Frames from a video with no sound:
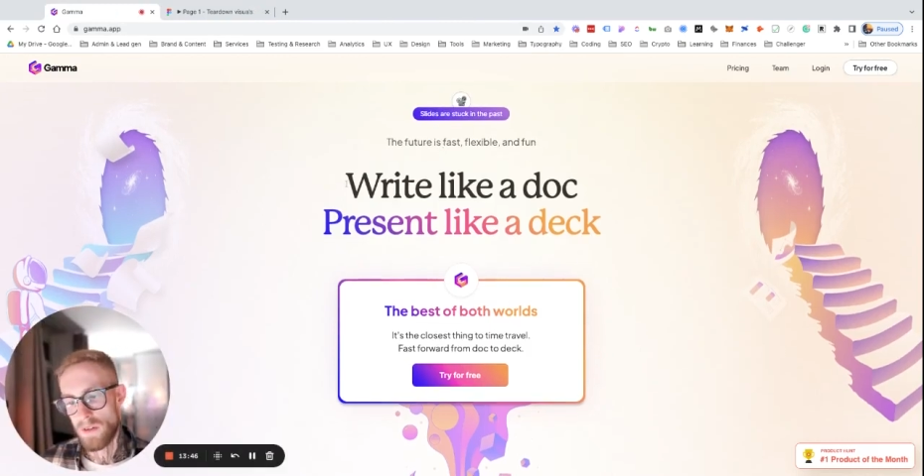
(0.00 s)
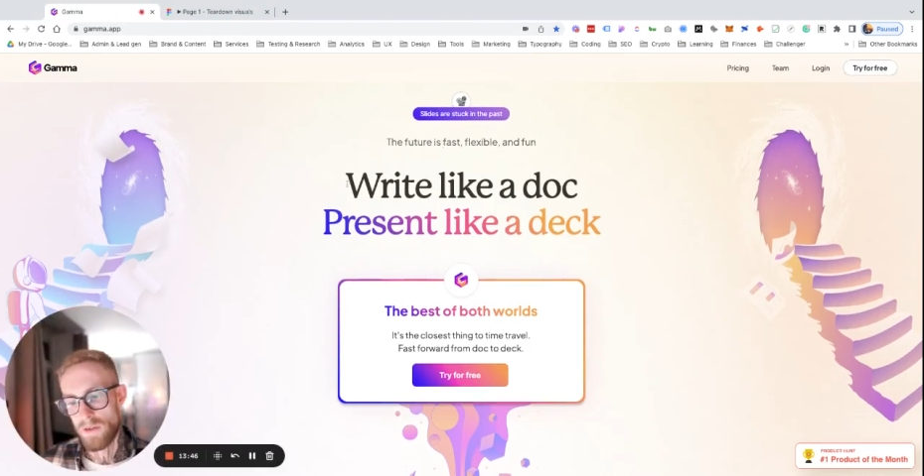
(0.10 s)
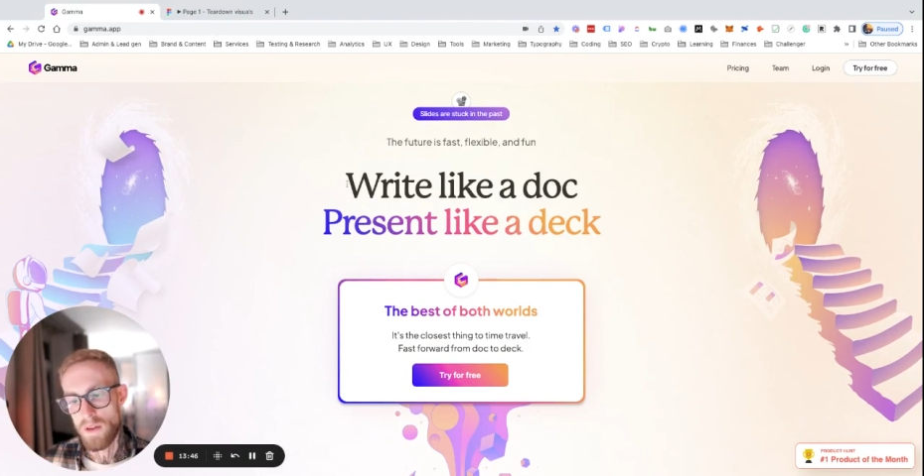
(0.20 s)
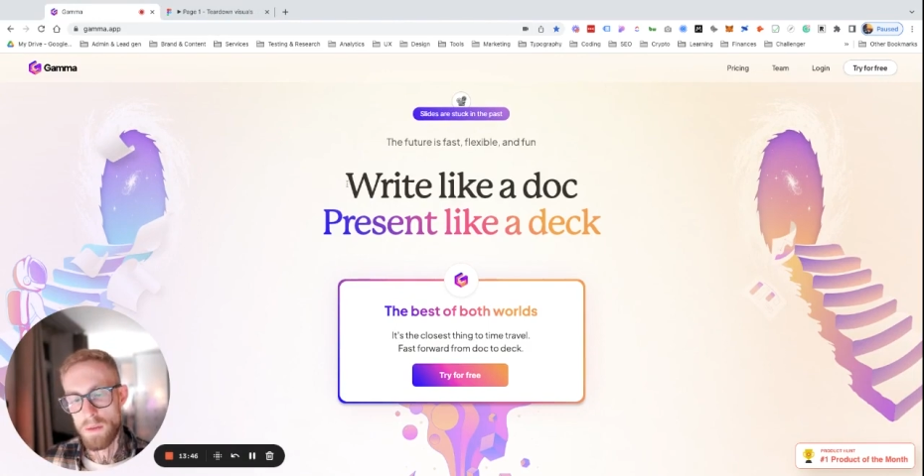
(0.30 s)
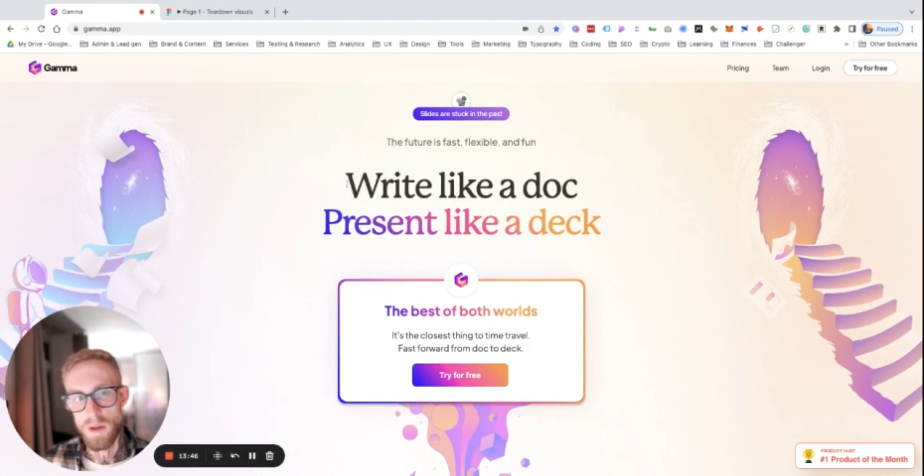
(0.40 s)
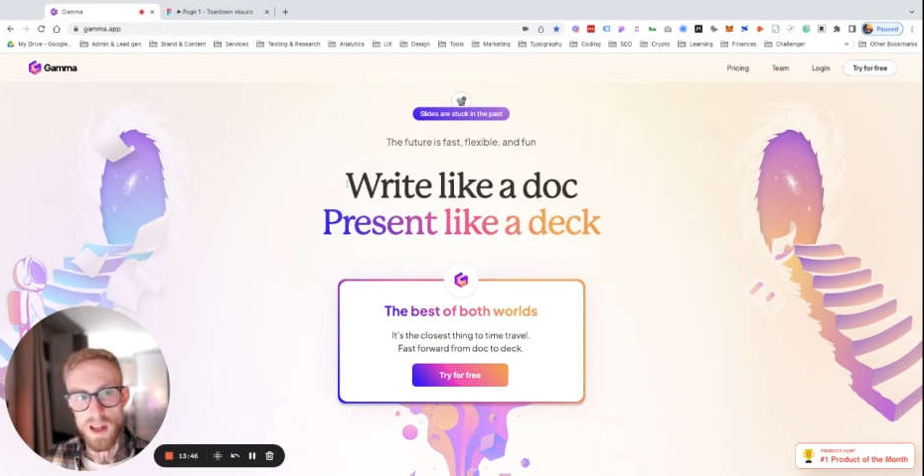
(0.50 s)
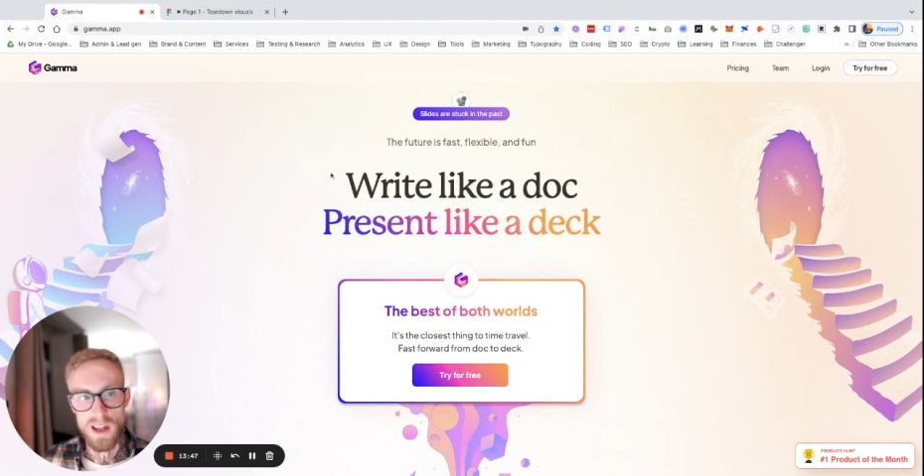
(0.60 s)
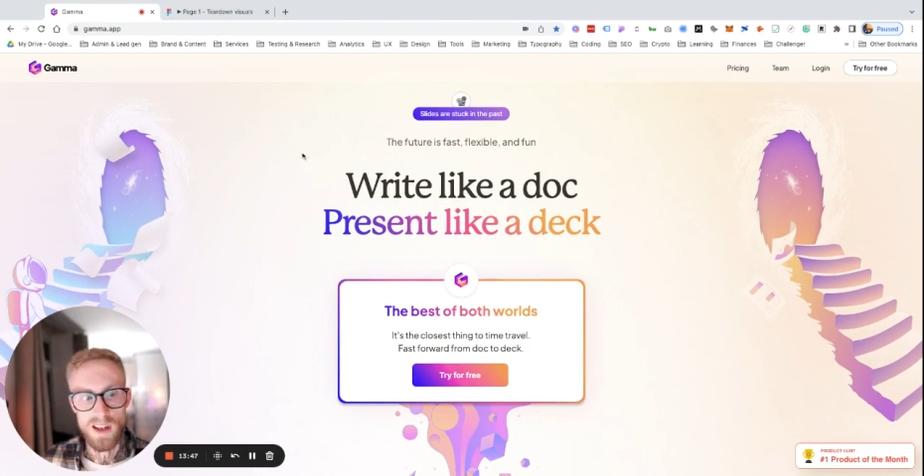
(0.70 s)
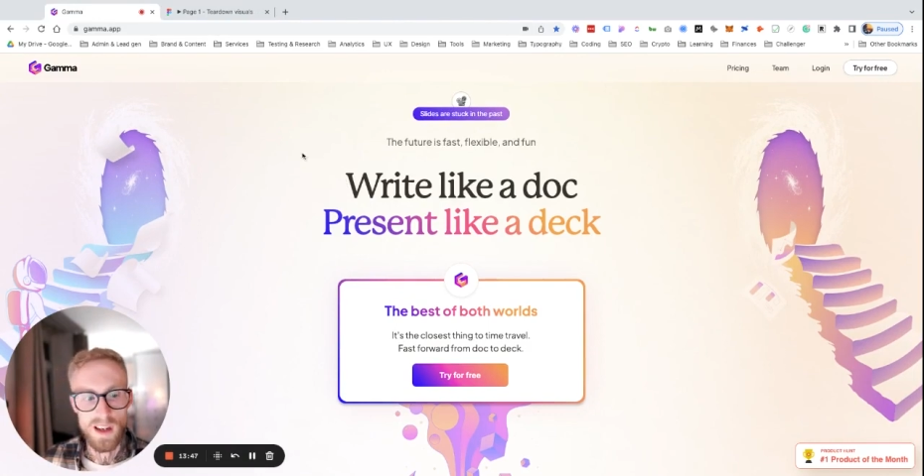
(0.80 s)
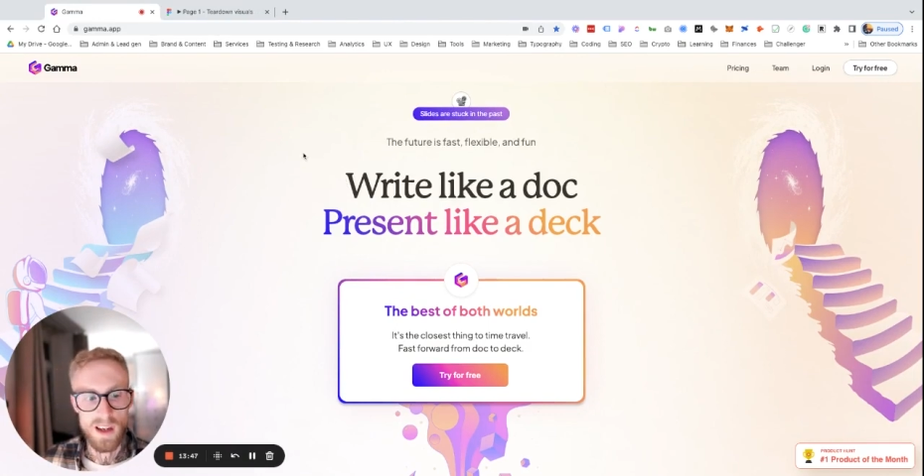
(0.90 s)
free
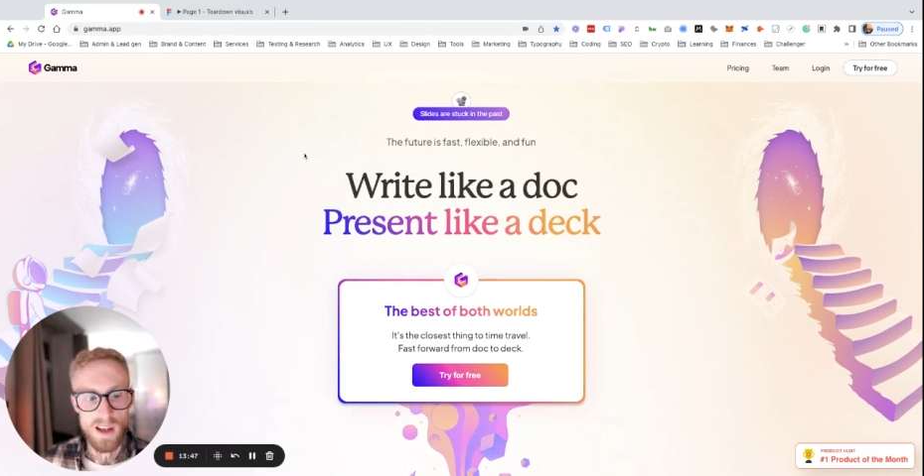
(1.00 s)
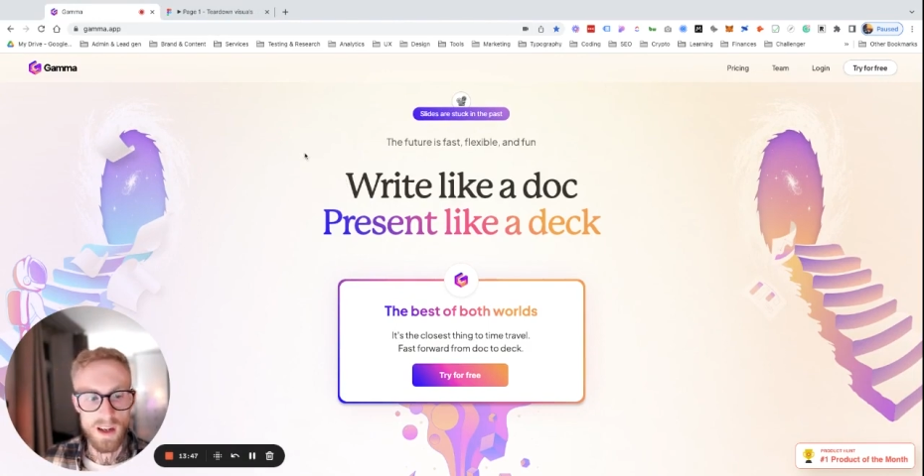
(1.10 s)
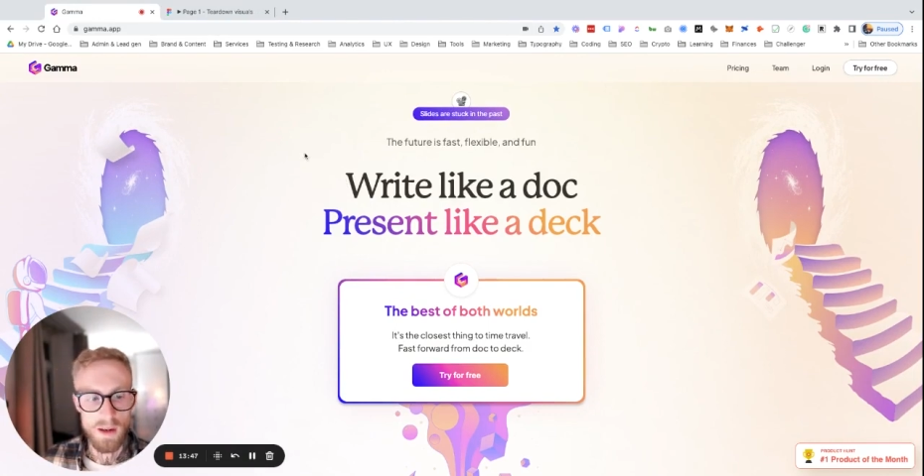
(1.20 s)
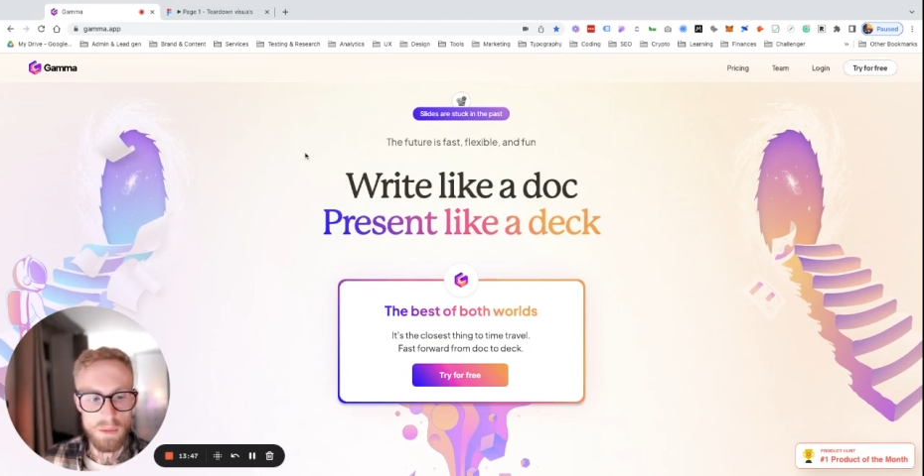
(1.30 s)
plan and I